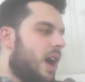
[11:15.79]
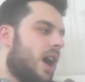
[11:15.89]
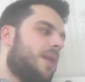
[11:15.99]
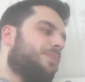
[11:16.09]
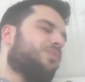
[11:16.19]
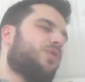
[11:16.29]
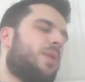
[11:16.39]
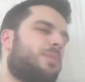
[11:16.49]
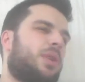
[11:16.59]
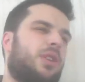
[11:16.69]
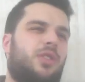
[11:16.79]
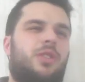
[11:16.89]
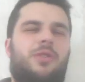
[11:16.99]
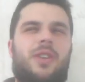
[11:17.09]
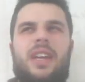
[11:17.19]
But I
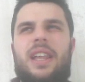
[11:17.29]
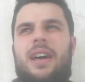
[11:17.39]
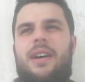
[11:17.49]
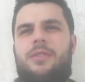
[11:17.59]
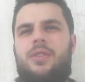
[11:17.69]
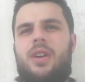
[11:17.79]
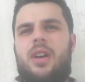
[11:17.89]
do think he'll have